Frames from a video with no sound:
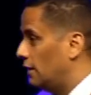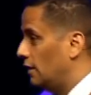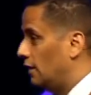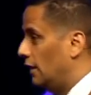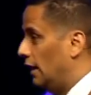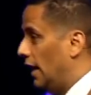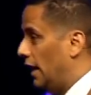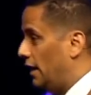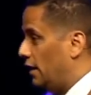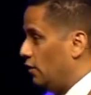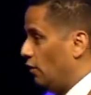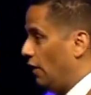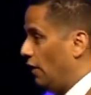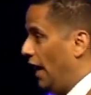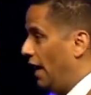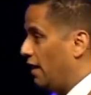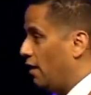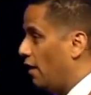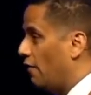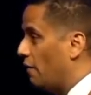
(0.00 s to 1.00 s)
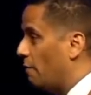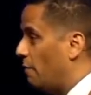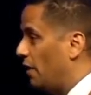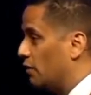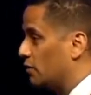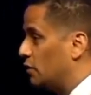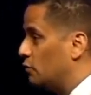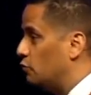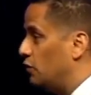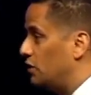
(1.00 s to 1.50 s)
I didn't know I had all the bells
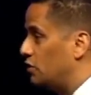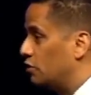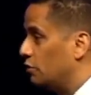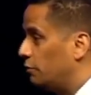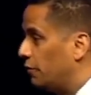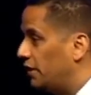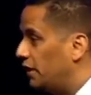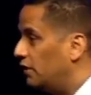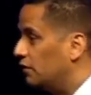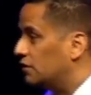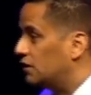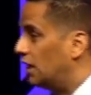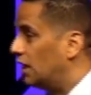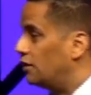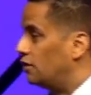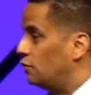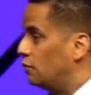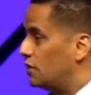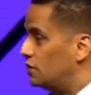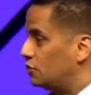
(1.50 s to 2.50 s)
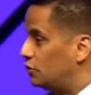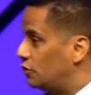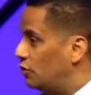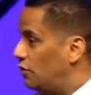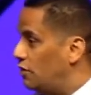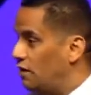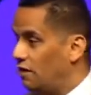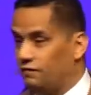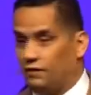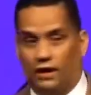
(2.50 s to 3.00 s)
of whistles, but it'll tell you once you're going
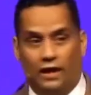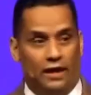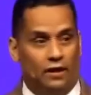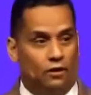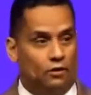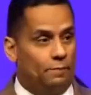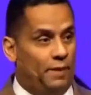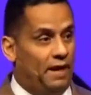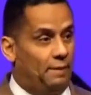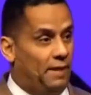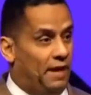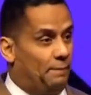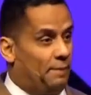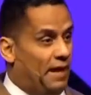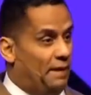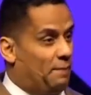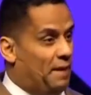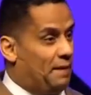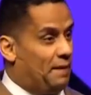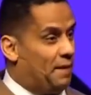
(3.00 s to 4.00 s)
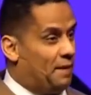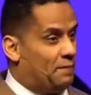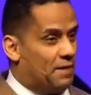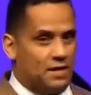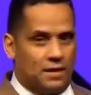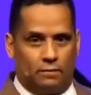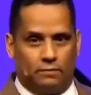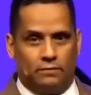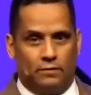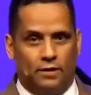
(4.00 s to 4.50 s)
off the lane, it goes beep, beep, beep, beep, beep, beep,
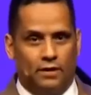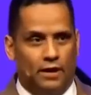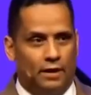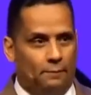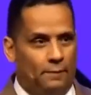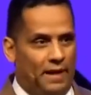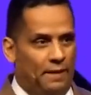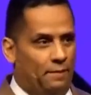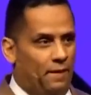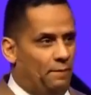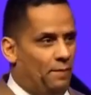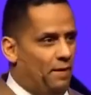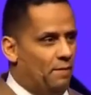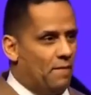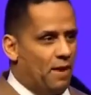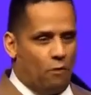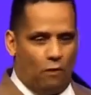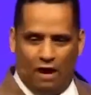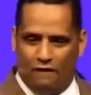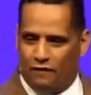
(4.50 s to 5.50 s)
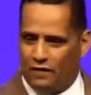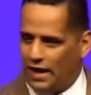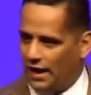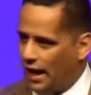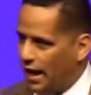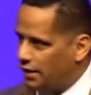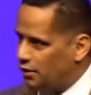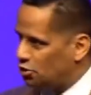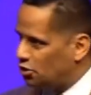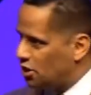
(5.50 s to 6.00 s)
beep, beep, beep. My wife is like, how
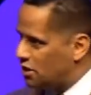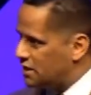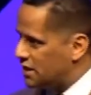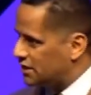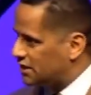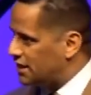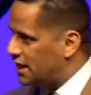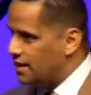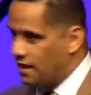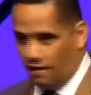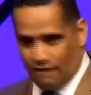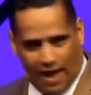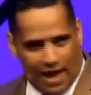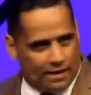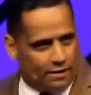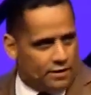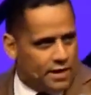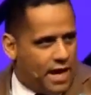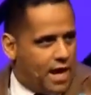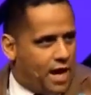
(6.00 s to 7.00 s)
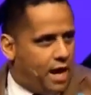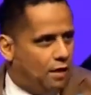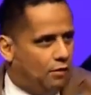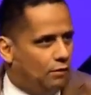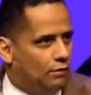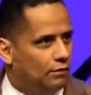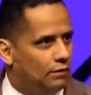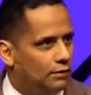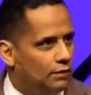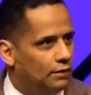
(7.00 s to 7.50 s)
do you turn this thing off? I don't know.
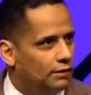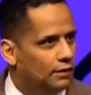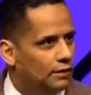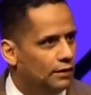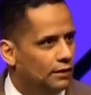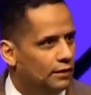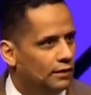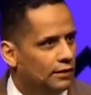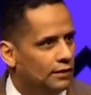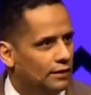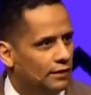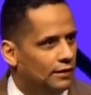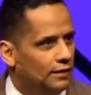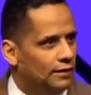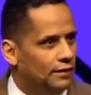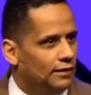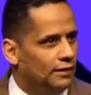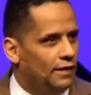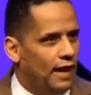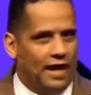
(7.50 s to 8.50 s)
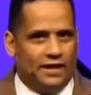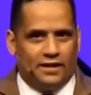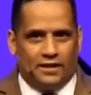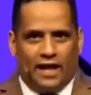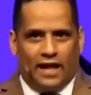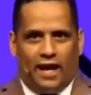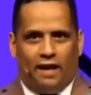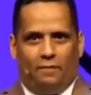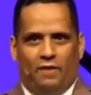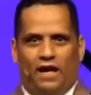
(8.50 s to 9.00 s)
I just got
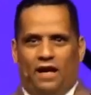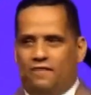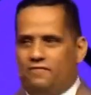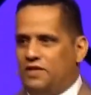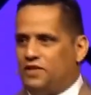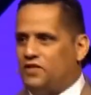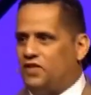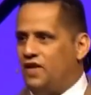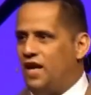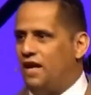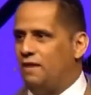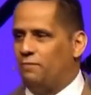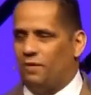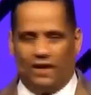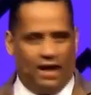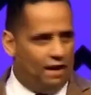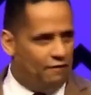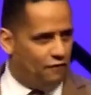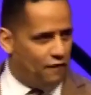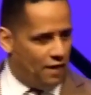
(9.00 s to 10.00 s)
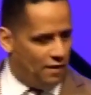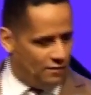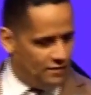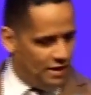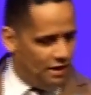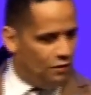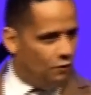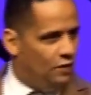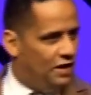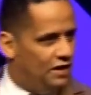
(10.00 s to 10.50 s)
to be on this thing, but I found out a
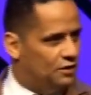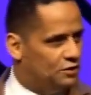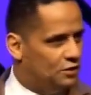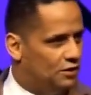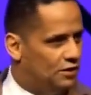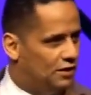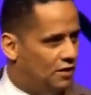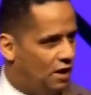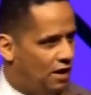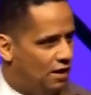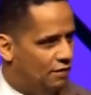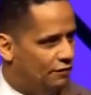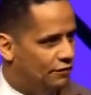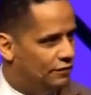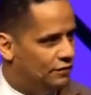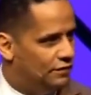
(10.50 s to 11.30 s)
way to turn it off.